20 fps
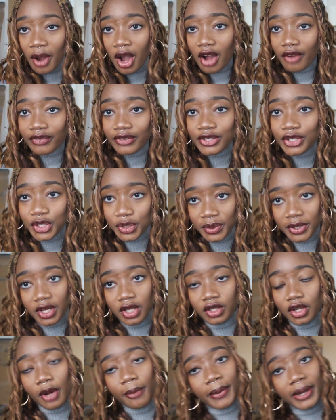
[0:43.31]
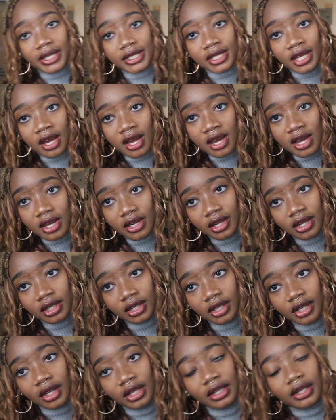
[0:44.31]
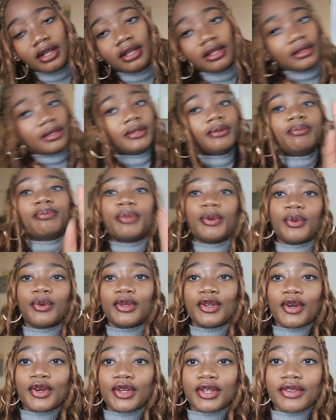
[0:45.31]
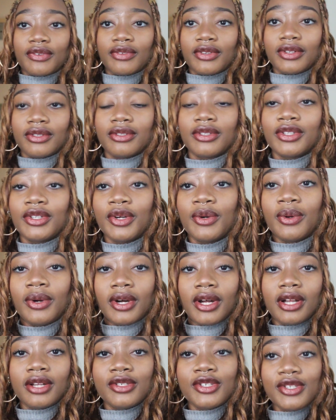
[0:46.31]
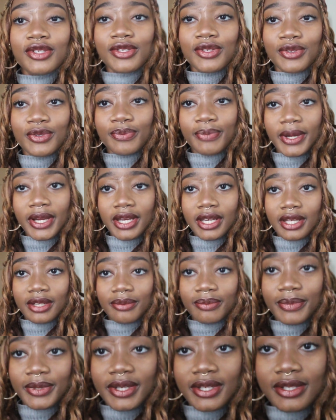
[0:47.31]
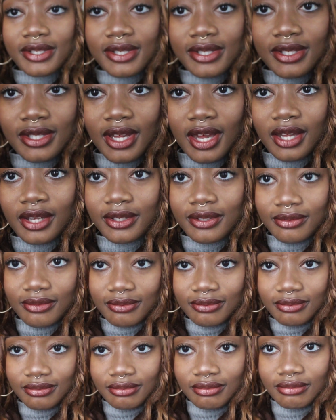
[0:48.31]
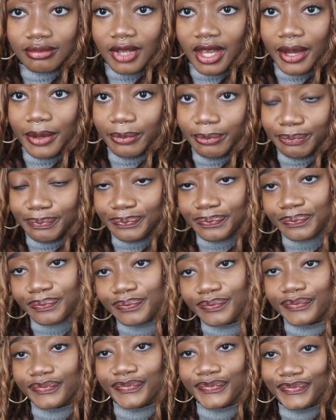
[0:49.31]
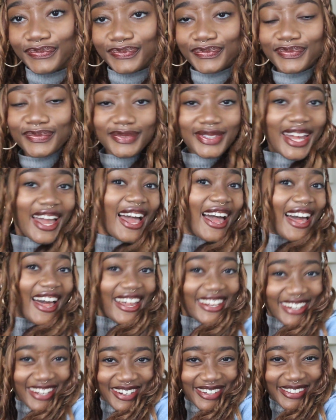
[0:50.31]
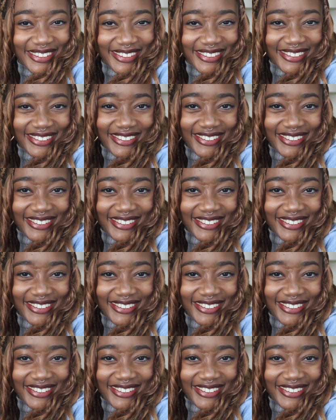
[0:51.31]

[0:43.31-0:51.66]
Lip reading: half is doing a lot better, but we're not gonna, you know what, I'll just zoom back in because, yeah. Hello.